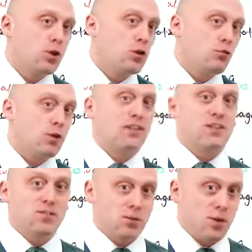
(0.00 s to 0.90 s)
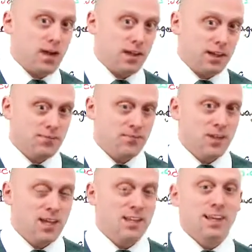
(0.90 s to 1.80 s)
rest of the body,
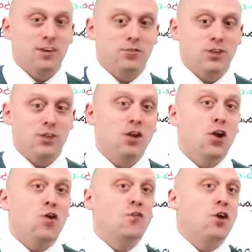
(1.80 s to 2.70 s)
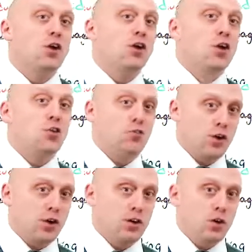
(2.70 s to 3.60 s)
the LV, falling
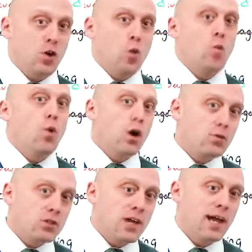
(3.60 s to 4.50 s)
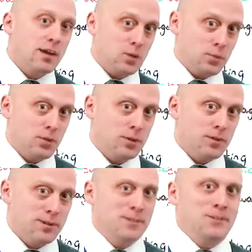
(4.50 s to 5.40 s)
over won't help.
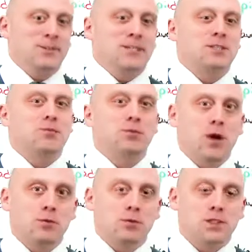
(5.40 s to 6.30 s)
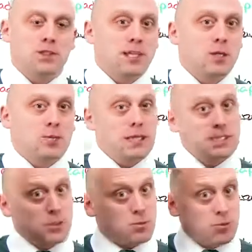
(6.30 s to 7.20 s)
Right? The problem with syncope is
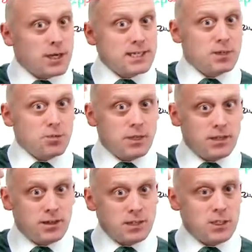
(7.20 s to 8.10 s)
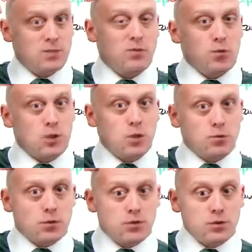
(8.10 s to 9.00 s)
that your brain's up here. So if you have poorly
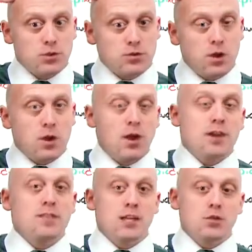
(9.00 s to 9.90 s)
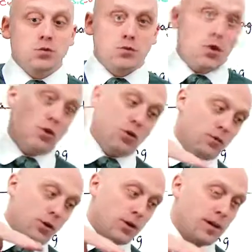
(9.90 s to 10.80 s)
perfused, then you fall
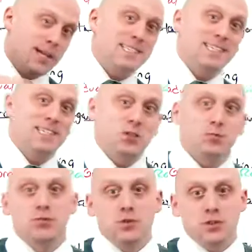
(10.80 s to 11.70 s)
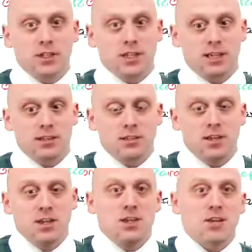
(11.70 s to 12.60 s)
over and it's easy to perfuse it again.
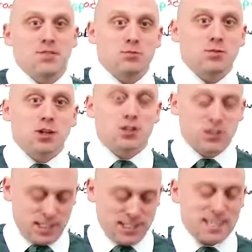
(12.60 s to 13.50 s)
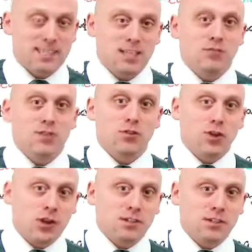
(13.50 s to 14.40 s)
If the obstruction is at the level of the
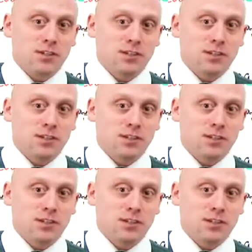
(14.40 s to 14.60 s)
heart,